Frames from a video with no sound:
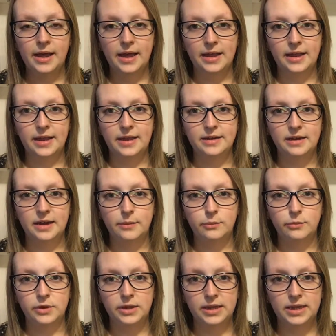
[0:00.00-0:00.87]
and
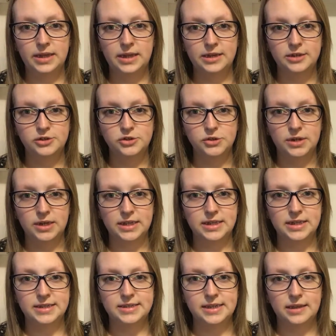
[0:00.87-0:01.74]
I'm really
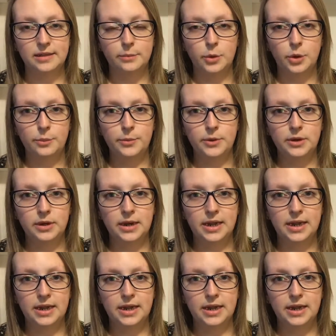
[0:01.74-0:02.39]
enjoying this at the moment.